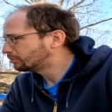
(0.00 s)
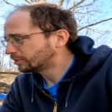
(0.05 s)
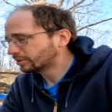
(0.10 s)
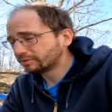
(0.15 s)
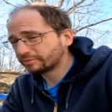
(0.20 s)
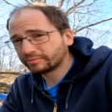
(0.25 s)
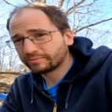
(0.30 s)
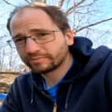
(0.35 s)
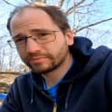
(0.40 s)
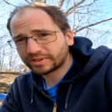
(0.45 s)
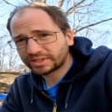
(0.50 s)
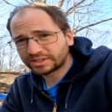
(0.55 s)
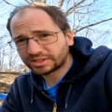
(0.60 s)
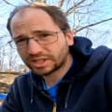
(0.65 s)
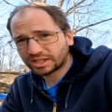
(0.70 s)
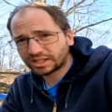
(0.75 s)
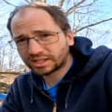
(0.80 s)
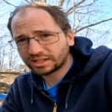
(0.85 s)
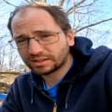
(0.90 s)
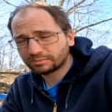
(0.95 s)
Put I
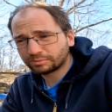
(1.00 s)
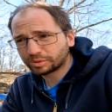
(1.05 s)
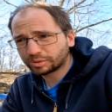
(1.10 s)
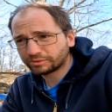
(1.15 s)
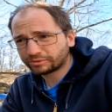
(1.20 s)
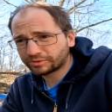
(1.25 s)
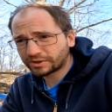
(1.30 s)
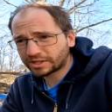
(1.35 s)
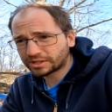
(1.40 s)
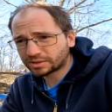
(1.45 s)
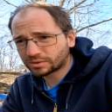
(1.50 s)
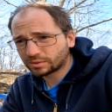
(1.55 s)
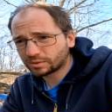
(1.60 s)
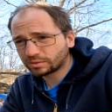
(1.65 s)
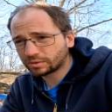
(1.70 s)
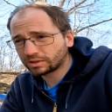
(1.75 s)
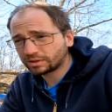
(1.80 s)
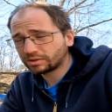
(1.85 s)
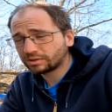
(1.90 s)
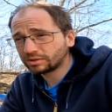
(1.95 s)
check it and put fresh
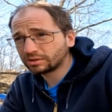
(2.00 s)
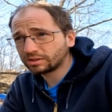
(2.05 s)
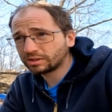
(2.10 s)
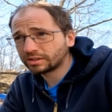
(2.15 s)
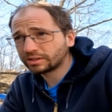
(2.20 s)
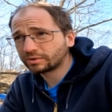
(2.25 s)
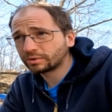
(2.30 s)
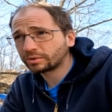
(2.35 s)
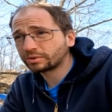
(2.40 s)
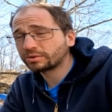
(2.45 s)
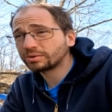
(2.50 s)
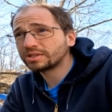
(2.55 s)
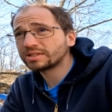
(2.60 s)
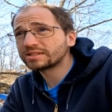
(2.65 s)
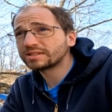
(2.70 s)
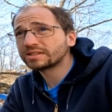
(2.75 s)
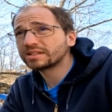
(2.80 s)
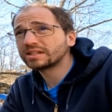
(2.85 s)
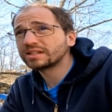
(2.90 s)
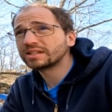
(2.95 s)
oil or
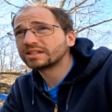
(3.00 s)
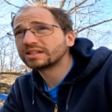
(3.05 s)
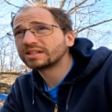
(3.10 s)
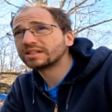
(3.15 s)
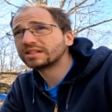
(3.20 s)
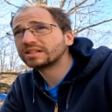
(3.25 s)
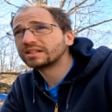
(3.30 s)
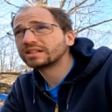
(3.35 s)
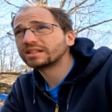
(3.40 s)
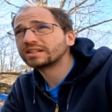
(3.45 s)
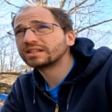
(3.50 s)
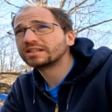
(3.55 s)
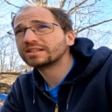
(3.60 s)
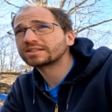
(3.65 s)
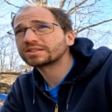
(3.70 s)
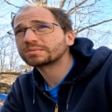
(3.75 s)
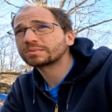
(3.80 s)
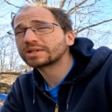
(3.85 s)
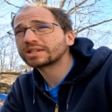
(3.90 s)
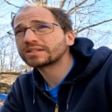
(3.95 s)
grease in it
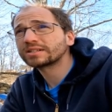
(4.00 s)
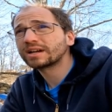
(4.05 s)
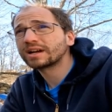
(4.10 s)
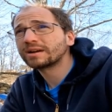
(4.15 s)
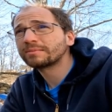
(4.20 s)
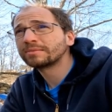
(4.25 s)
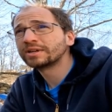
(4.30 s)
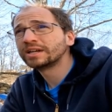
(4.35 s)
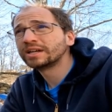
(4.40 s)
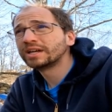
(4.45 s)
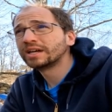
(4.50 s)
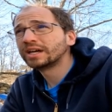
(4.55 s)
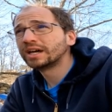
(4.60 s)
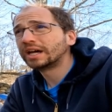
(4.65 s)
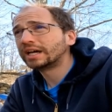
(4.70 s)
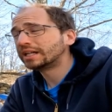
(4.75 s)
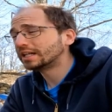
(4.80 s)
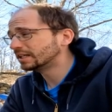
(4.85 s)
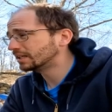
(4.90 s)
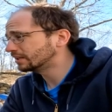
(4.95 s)
in the springtime,
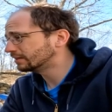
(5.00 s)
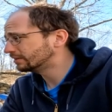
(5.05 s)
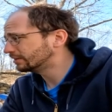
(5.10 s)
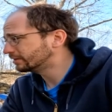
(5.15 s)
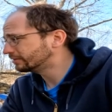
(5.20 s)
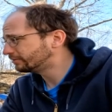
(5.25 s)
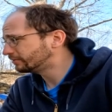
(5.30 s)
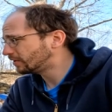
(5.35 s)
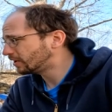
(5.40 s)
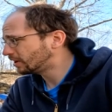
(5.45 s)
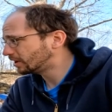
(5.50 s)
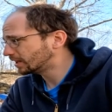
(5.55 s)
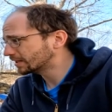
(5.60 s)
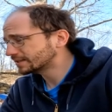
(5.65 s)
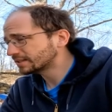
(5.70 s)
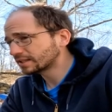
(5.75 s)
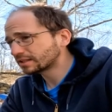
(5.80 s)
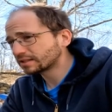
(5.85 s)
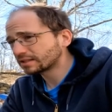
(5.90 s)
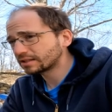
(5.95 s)
and then in the fall
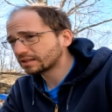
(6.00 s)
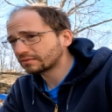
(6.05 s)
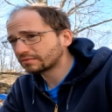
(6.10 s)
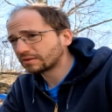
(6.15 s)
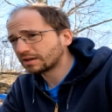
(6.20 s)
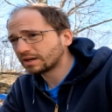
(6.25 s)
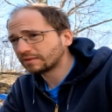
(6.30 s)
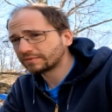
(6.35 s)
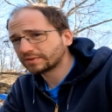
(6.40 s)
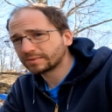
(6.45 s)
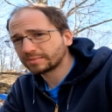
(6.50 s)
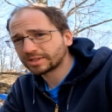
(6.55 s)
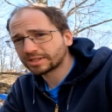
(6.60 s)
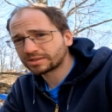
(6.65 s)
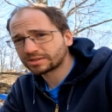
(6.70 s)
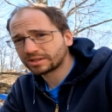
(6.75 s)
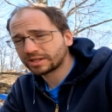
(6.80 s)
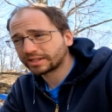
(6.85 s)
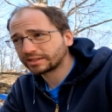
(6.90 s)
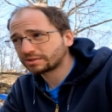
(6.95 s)
I take the cover off to
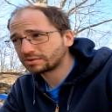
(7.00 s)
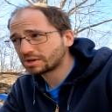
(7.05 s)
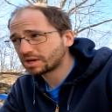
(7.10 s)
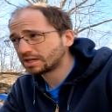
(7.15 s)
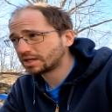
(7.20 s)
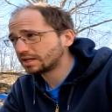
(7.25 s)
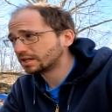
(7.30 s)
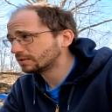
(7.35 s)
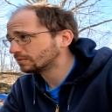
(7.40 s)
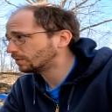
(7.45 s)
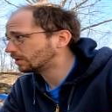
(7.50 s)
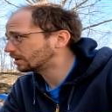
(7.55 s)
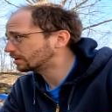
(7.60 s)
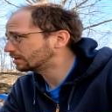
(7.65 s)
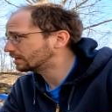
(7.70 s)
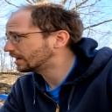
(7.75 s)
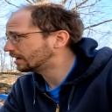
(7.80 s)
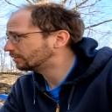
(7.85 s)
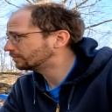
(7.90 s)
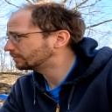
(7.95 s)
make sure I drain any
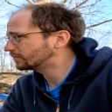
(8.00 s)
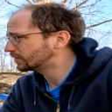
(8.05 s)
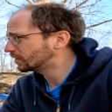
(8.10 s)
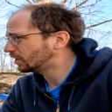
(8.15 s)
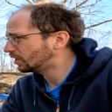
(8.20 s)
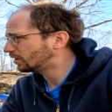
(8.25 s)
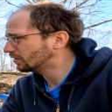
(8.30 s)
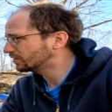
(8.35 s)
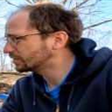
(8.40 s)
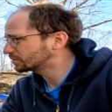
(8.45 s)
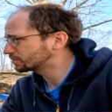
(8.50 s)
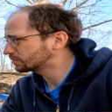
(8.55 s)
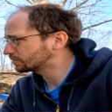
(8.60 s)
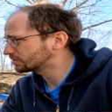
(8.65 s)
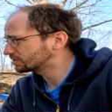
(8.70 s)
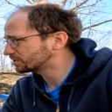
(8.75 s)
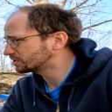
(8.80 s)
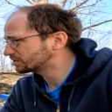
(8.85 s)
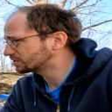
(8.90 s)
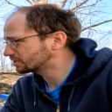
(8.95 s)
water out all this
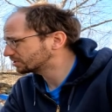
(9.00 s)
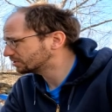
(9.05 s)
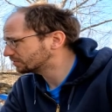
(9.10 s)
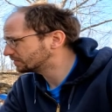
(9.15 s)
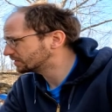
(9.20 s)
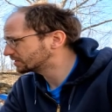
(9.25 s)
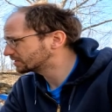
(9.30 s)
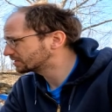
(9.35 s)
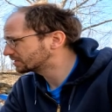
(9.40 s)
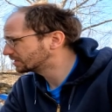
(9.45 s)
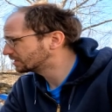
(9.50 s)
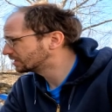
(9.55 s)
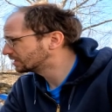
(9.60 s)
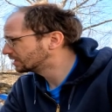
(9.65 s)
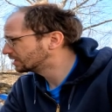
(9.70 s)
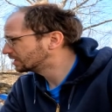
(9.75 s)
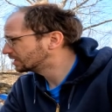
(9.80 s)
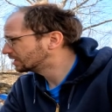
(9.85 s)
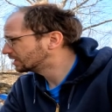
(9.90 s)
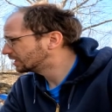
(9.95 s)
was just serviced
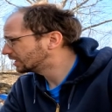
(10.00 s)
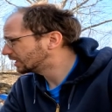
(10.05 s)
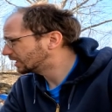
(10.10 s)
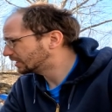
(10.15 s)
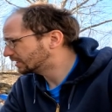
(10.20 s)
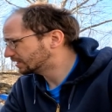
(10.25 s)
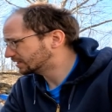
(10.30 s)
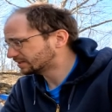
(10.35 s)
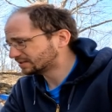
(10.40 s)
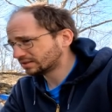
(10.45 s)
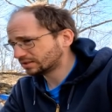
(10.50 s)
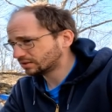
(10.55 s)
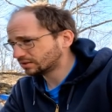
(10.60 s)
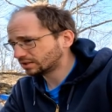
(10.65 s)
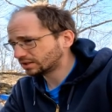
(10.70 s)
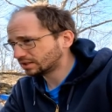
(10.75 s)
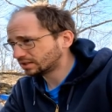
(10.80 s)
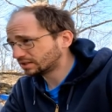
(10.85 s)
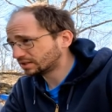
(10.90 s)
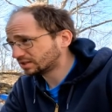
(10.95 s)
and it's in good